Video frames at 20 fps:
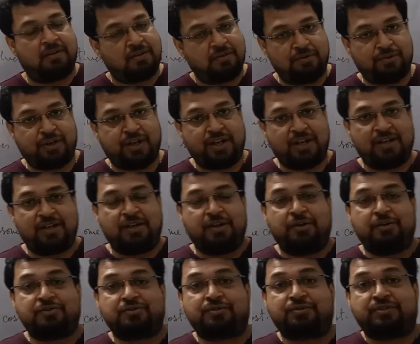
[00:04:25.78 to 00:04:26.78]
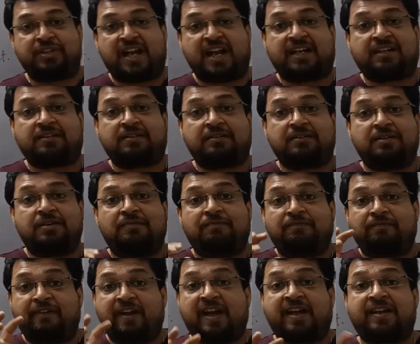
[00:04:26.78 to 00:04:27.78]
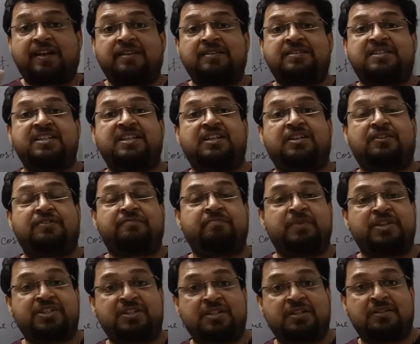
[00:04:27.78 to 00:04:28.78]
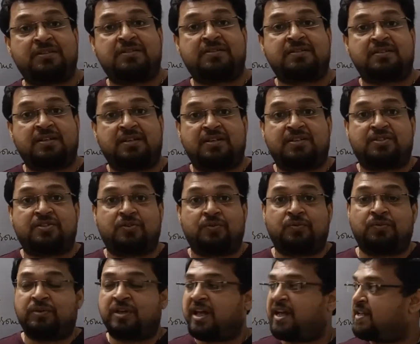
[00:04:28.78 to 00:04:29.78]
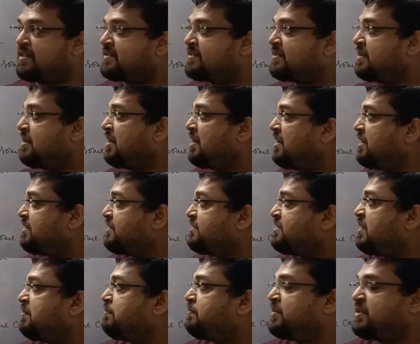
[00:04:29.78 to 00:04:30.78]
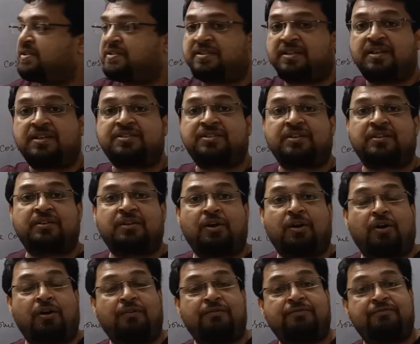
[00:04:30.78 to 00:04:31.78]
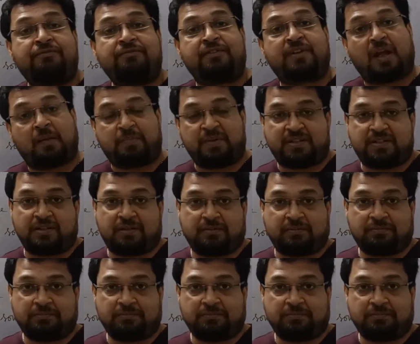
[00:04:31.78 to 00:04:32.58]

Okay, so that wear and tear of machines is known as depreciation of capital.